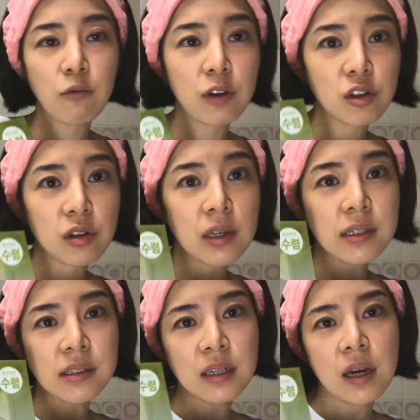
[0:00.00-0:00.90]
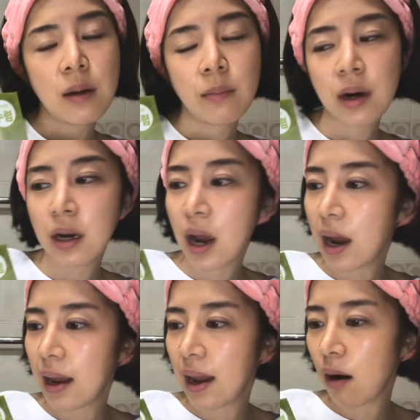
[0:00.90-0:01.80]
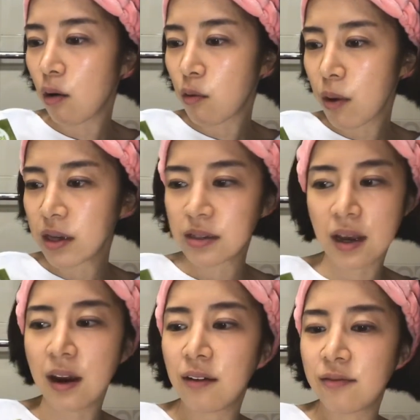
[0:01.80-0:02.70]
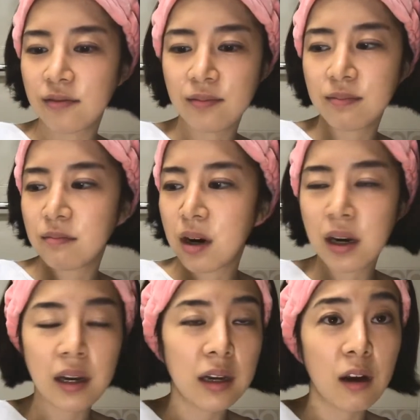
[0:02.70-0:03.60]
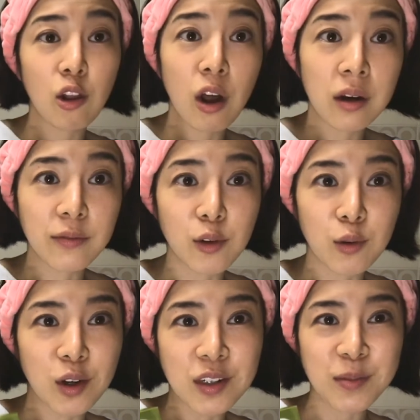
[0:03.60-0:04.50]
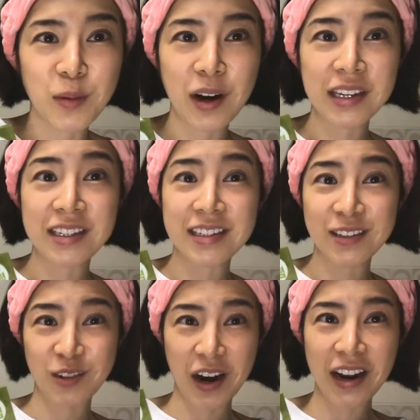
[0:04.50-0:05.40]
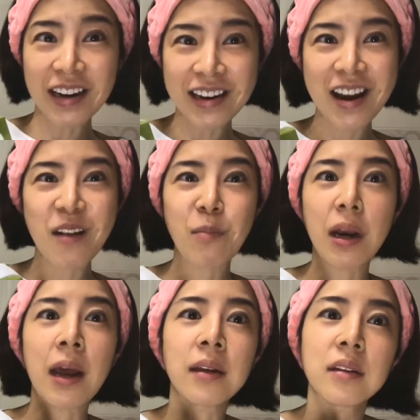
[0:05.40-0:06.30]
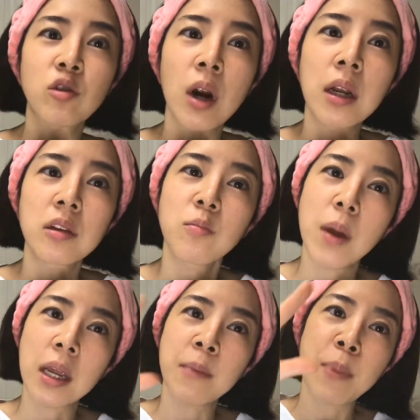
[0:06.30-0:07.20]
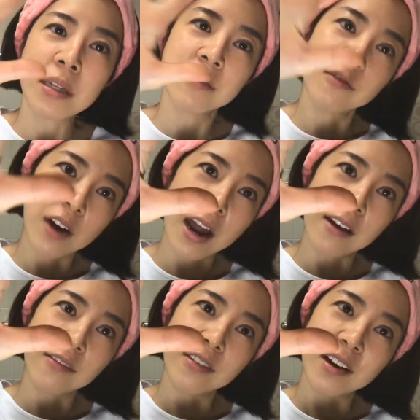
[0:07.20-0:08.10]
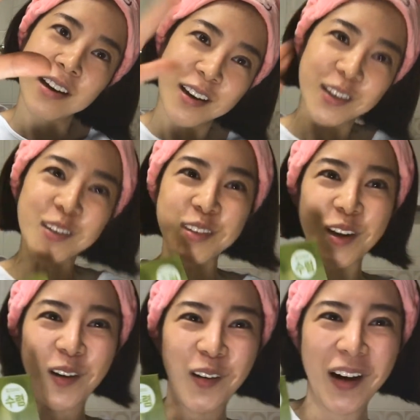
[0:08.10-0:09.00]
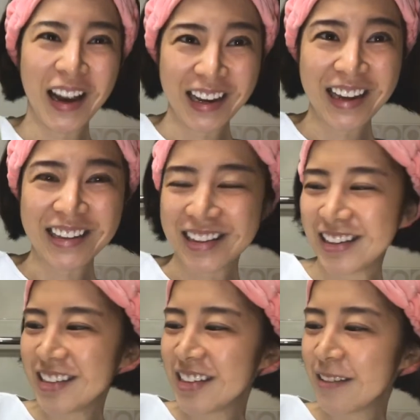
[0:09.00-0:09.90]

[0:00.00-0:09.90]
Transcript: wish list, but I always have a lot of toners, so I didn't try it, but I tried to make it best 5. So I get this.